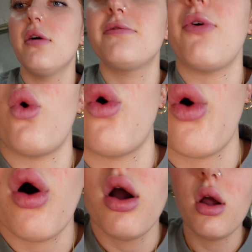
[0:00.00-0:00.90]

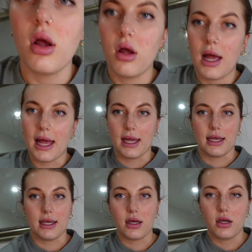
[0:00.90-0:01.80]
for
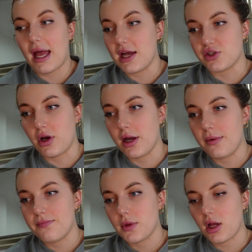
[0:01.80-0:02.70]
a hairdryer.